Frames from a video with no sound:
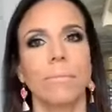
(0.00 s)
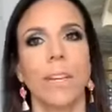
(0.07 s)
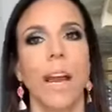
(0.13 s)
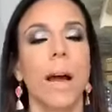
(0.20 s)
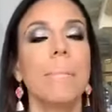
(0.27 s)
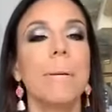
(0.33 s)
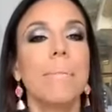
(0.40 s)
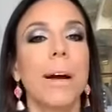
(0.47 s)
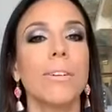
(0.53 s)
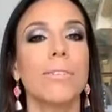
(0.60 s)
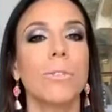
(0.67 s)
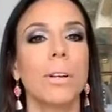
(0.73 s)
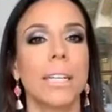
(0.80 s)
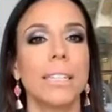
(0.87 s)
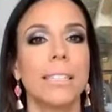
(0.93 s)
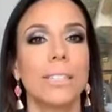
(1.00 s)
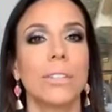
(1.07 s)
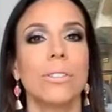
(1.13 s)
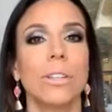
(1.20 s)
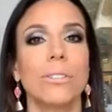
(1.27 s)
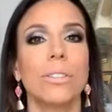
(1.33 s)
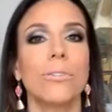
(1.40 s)
in my 40s, so
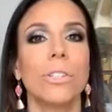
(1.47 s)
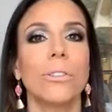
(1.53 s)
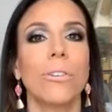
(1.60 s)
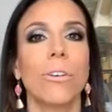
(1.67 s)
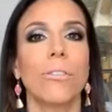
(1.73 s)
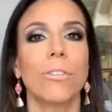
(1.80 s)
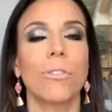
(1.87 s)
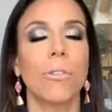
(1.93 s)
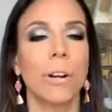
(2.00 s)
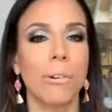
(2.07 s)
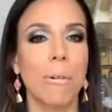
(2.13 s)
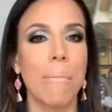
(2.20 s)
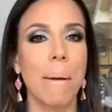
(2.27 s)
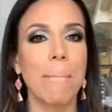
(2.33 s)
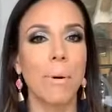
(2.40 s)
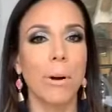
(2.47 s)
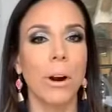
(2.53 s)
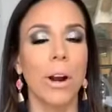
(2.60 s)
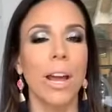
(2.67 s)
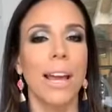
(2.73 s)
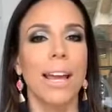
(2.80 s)
those of you who are over 40 remember